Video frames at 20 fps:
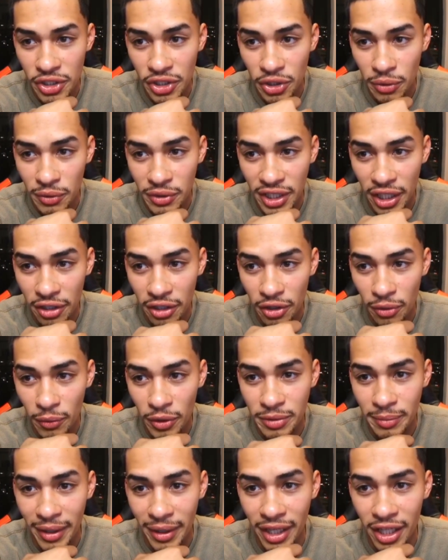You and Tate are the
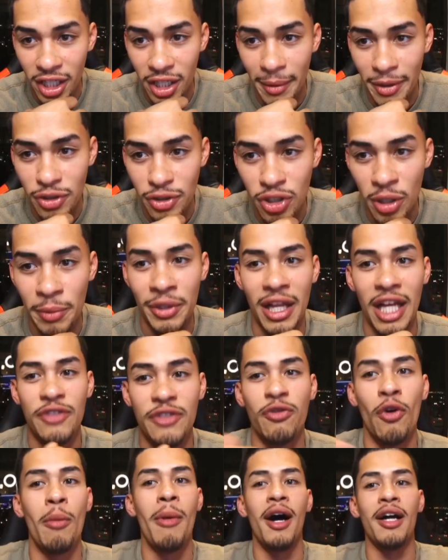reason my income has tripled in the last
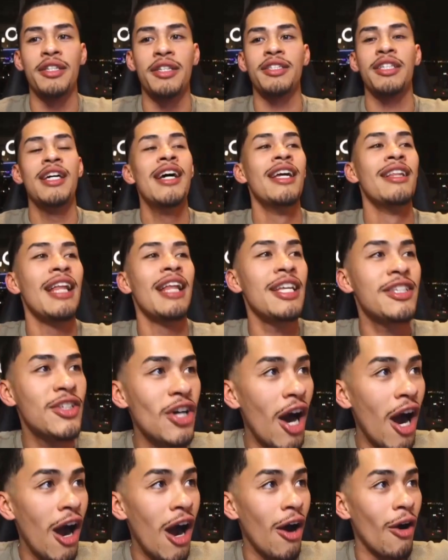4 months. Let's
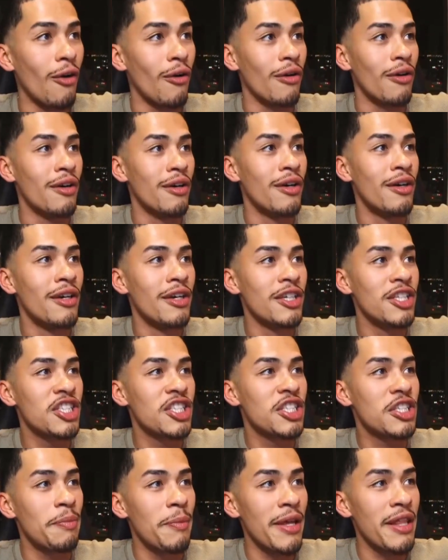go!
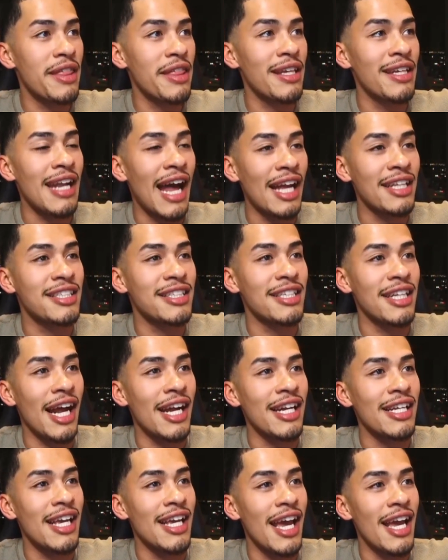Smithy,
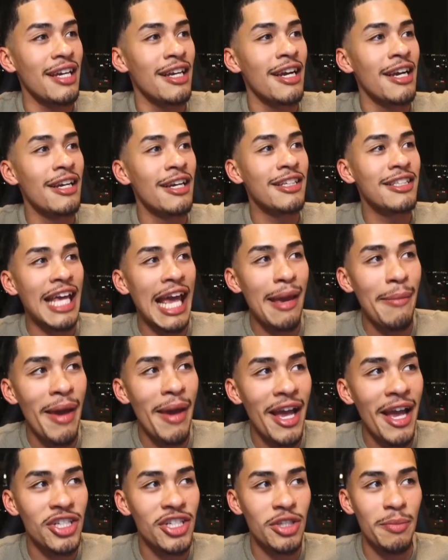1998. Same
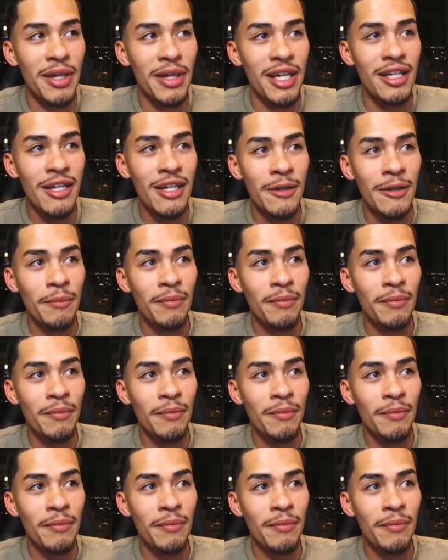age as me.